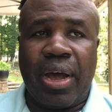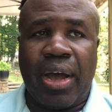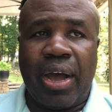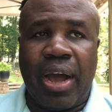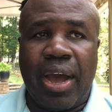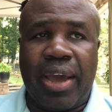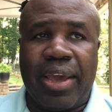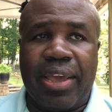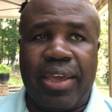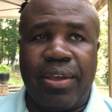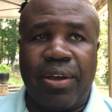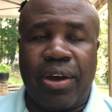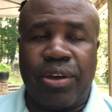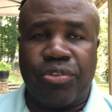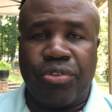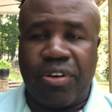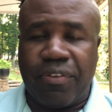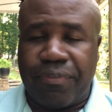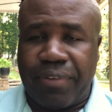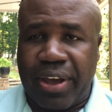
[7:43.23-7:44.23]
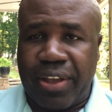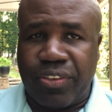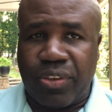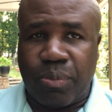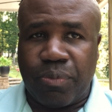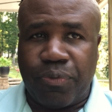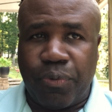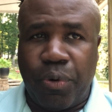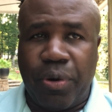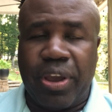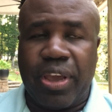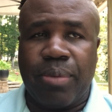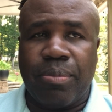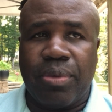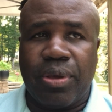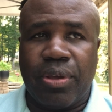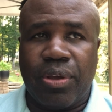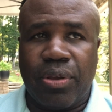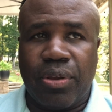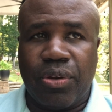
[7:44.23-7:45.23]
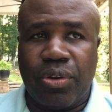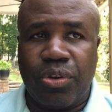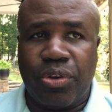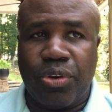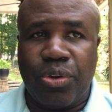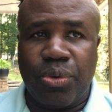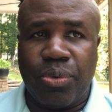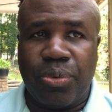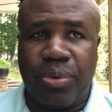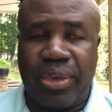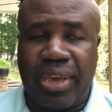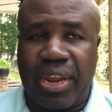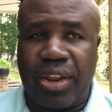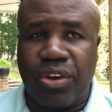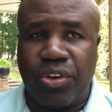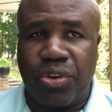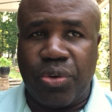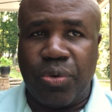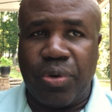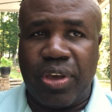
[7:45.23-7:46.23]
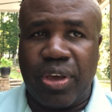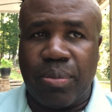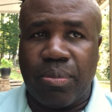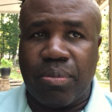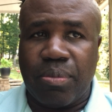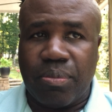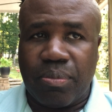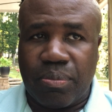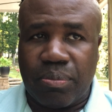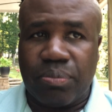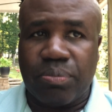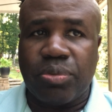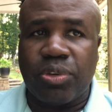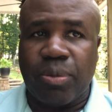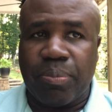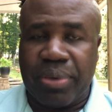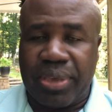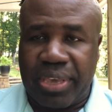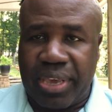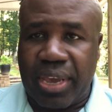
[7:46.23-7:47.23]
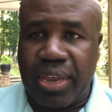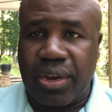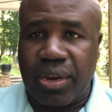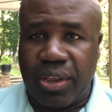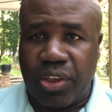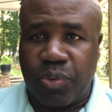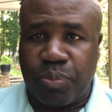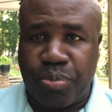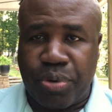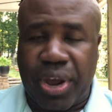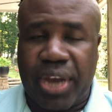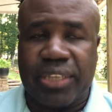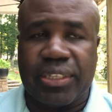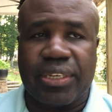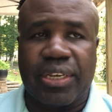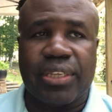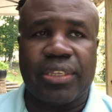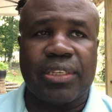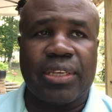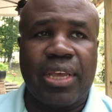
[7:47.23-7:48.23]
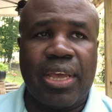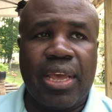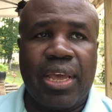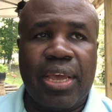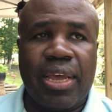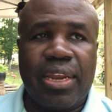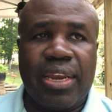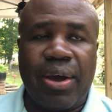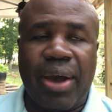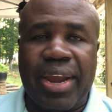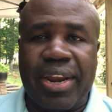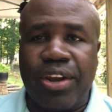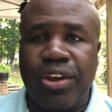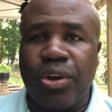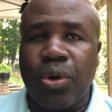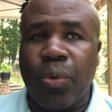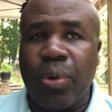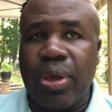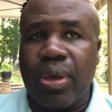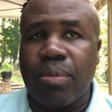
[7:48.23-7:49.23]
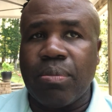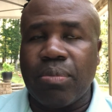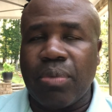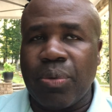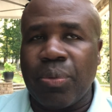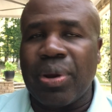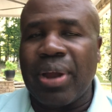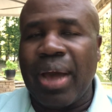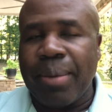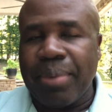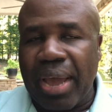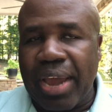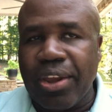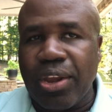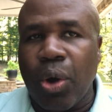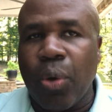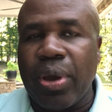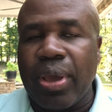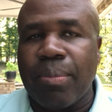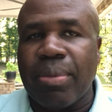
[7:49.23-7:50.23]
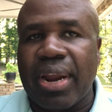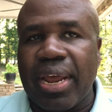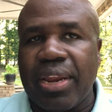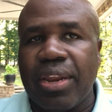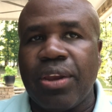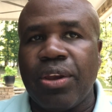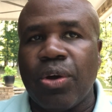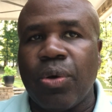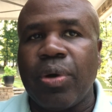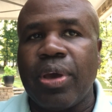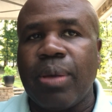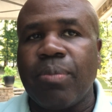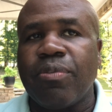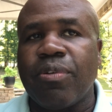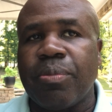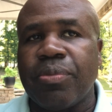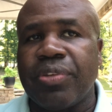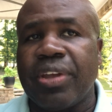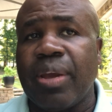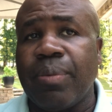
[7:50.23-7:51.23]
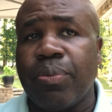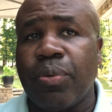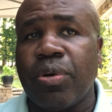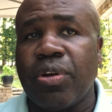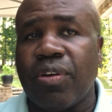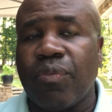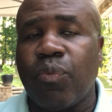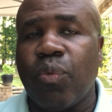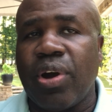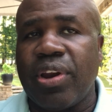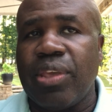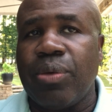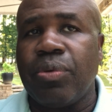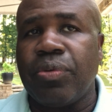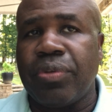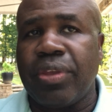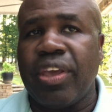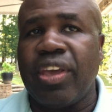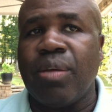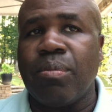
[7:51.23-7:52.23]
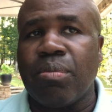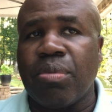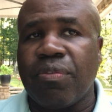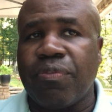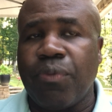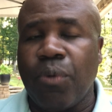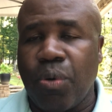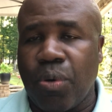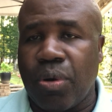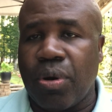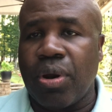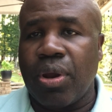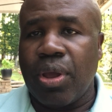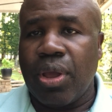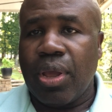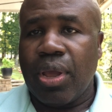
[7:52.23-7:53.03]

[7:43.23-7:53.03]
I, I was trying to find some for him to get it to him to begin his process. Now, I didn't know him. Well, I, I know him, but I didn't know him from standpoint of what he was taking before.